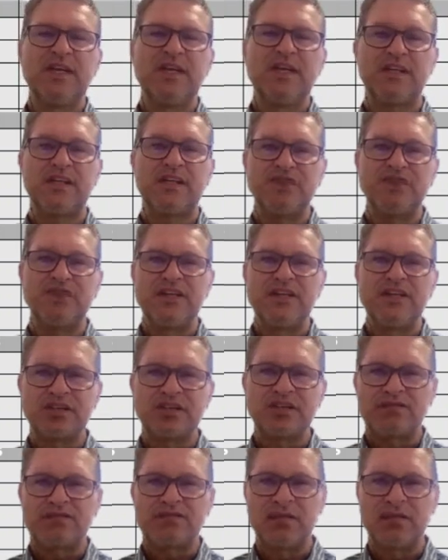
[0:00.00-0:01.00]
definition
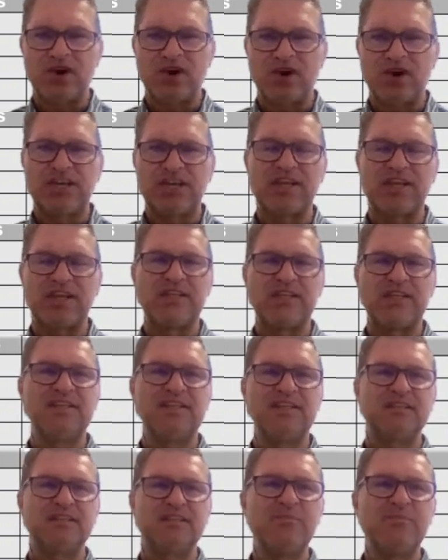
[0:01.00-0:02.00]
of a project, it
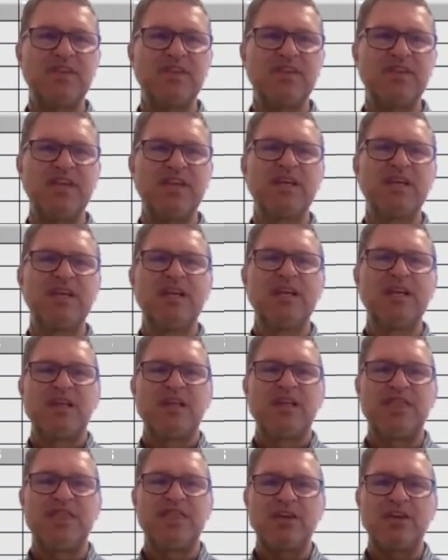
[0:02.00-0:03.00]
is something
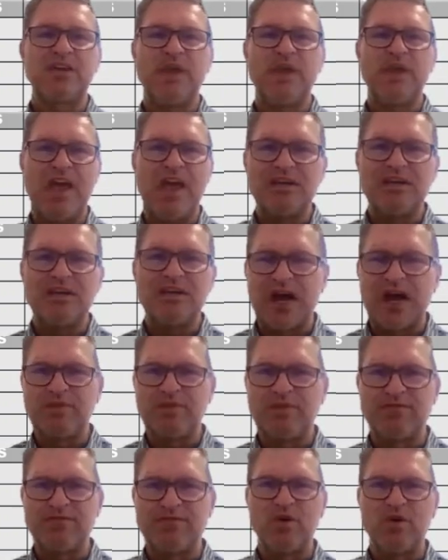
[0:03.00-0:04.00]
that we haven't done
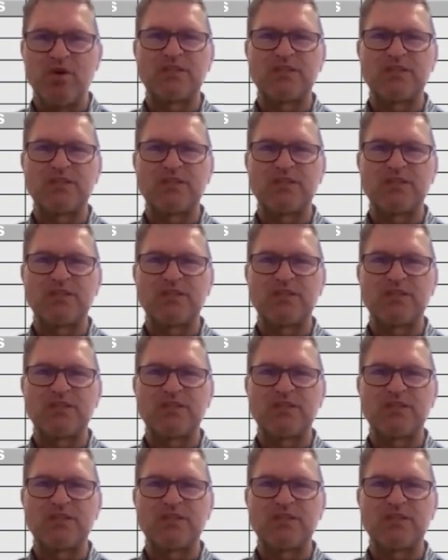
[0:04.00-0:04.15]
before.